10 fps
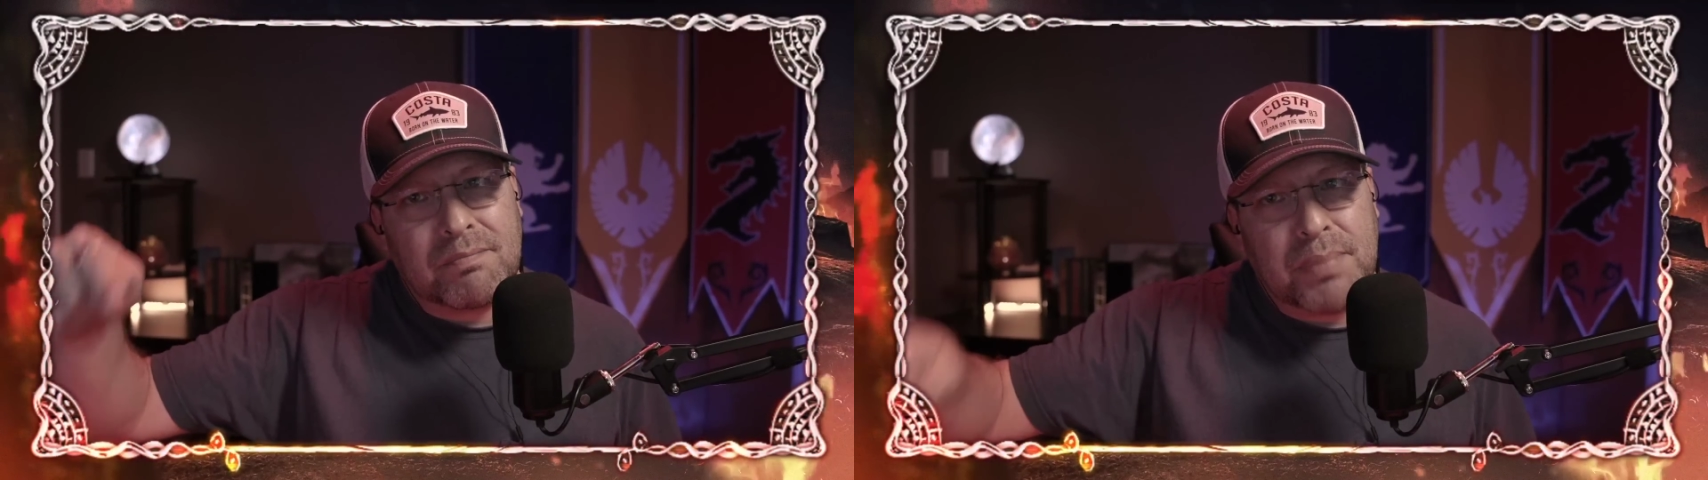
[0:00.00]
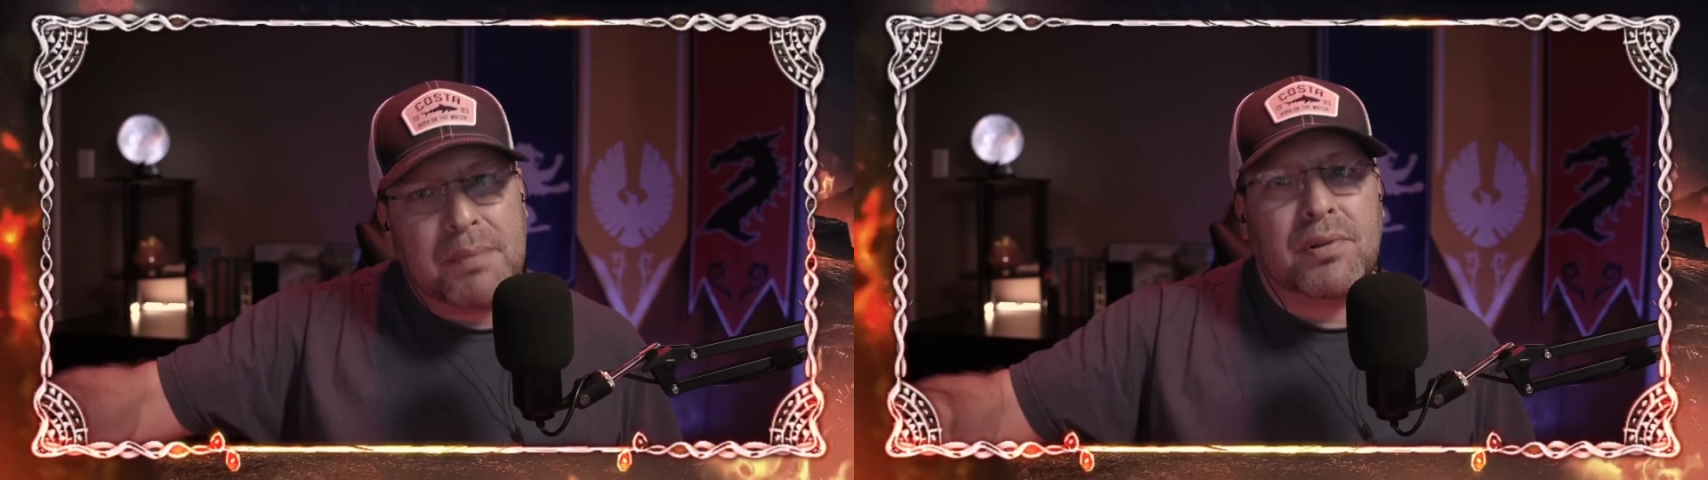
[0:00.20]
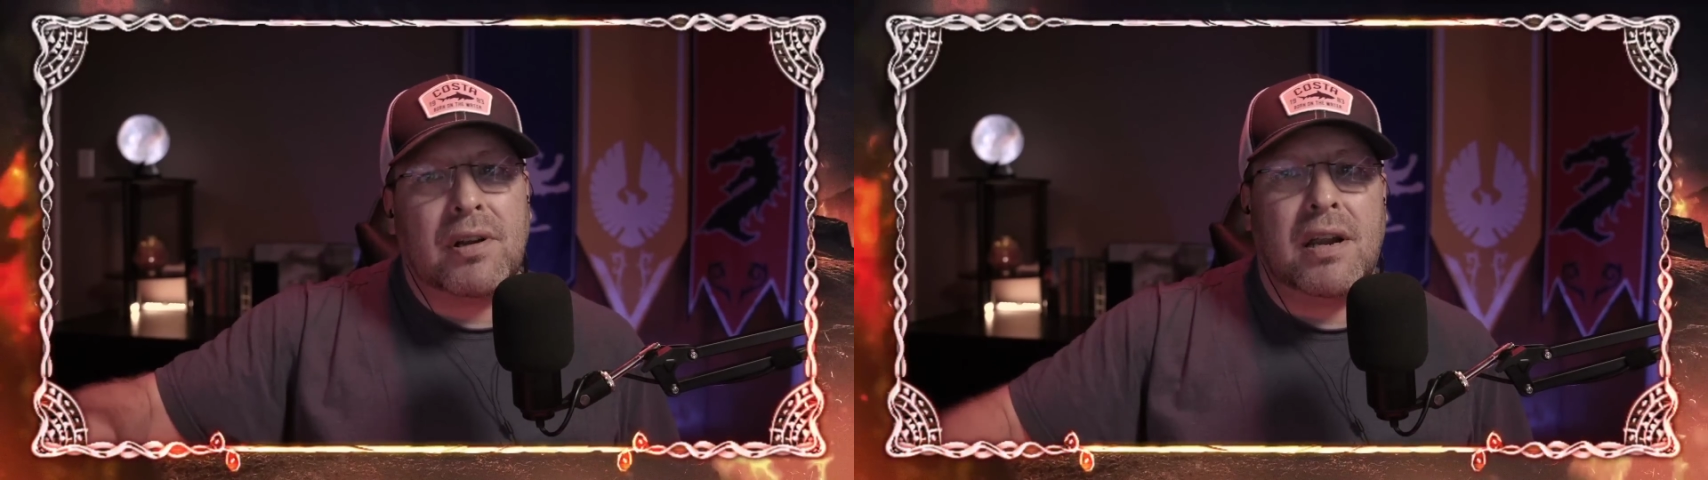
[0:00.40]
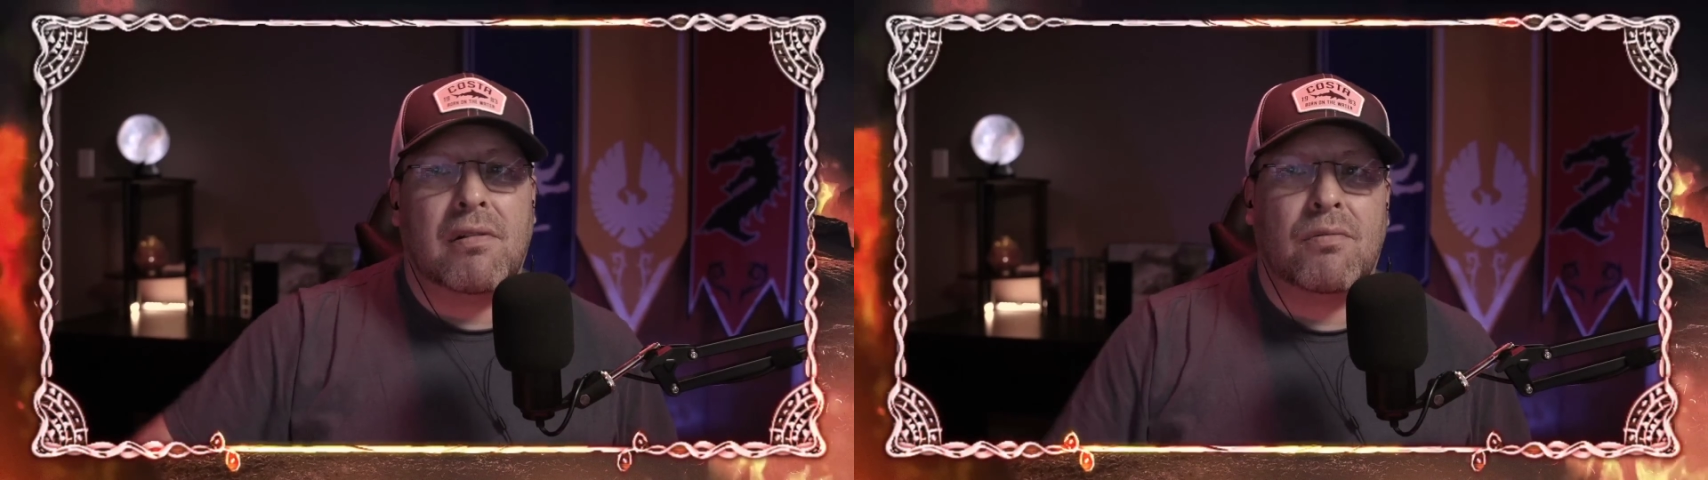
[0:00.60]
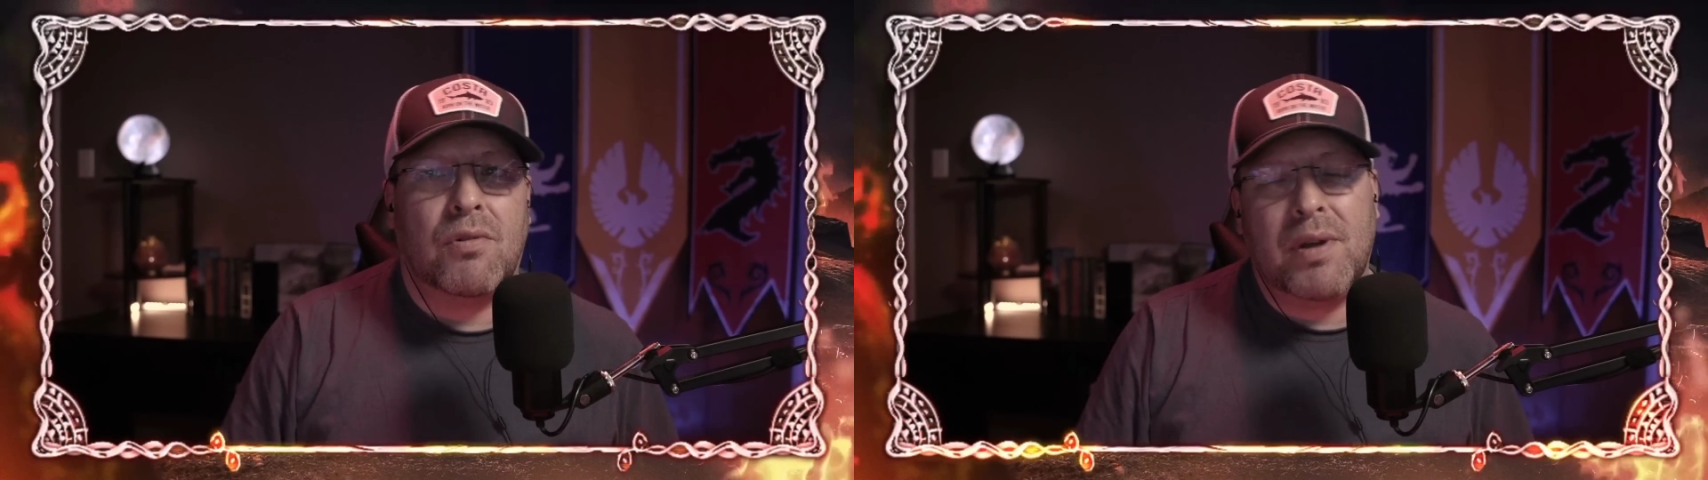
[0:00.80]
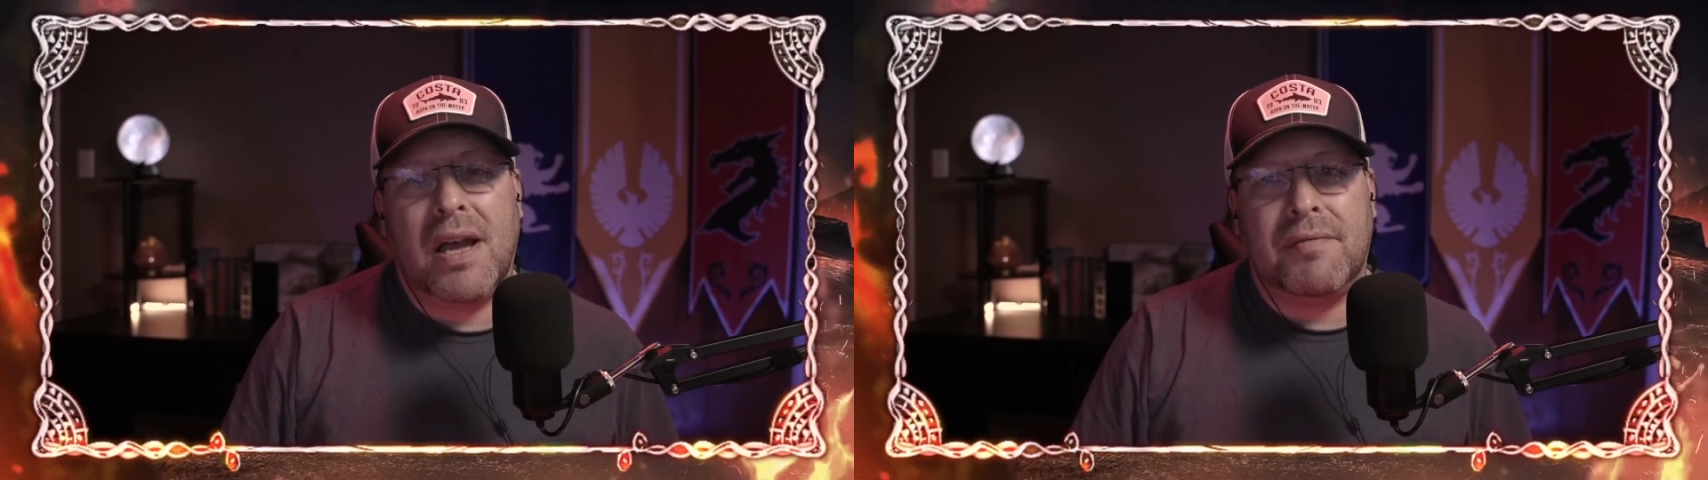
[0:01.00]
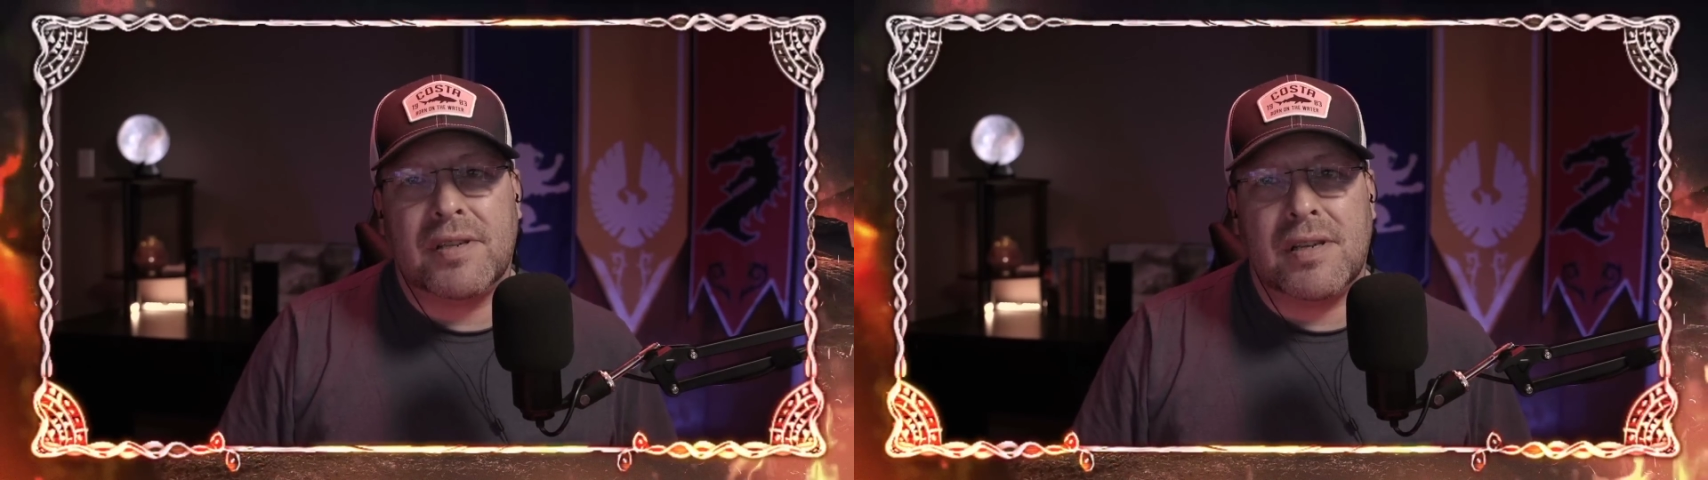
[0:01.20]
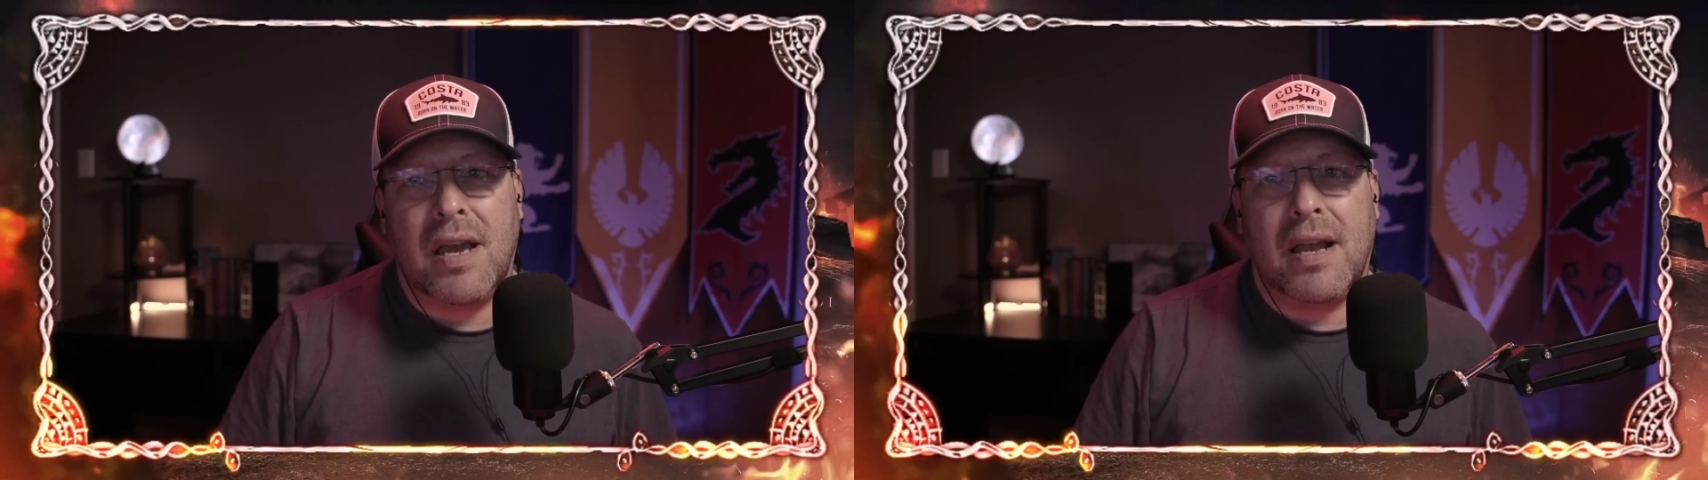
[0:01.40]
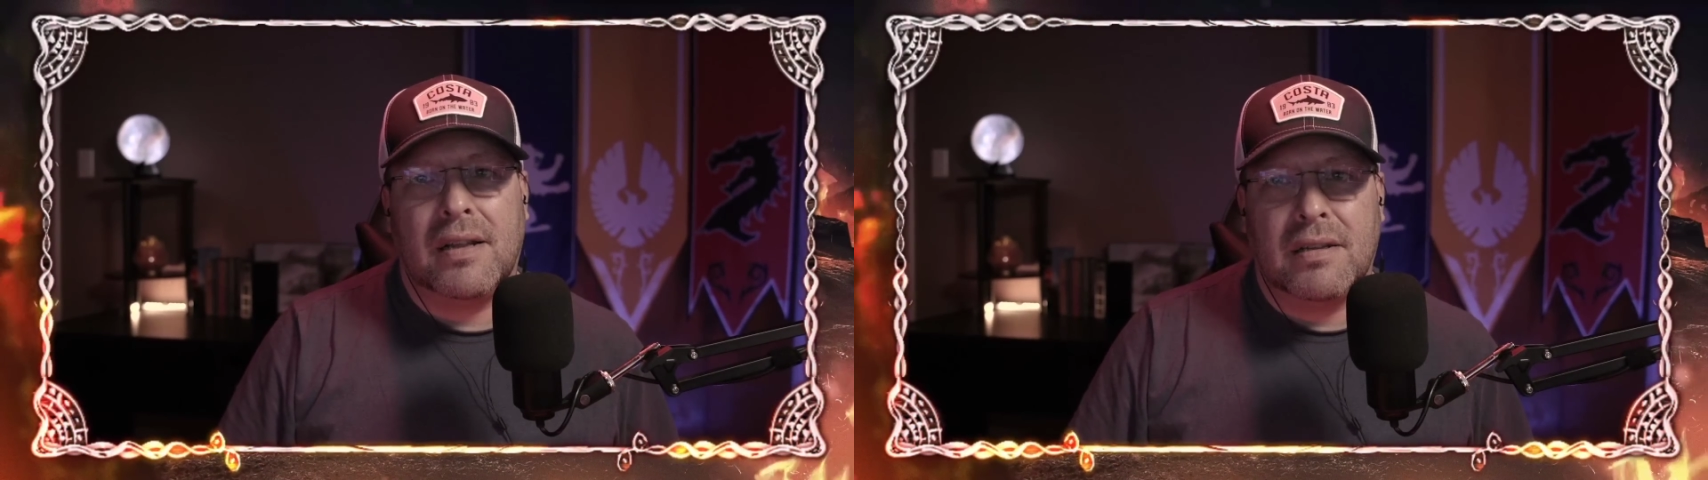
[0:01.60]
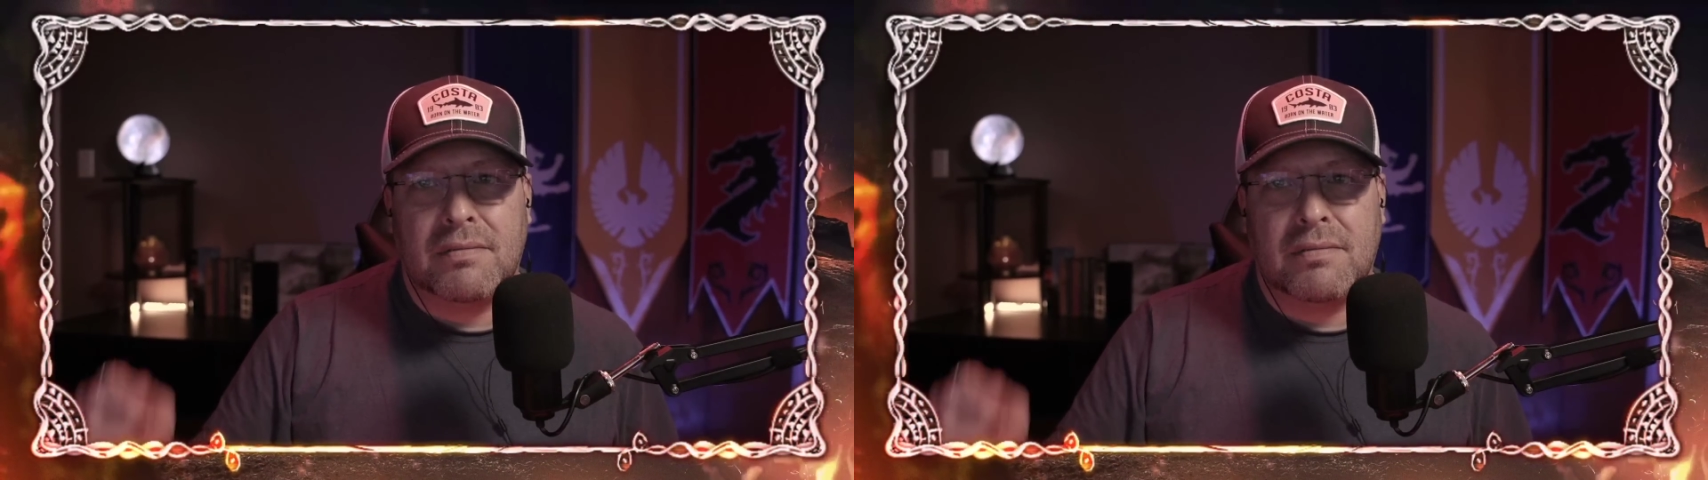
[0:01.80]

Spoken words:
people are hearing what we have to say.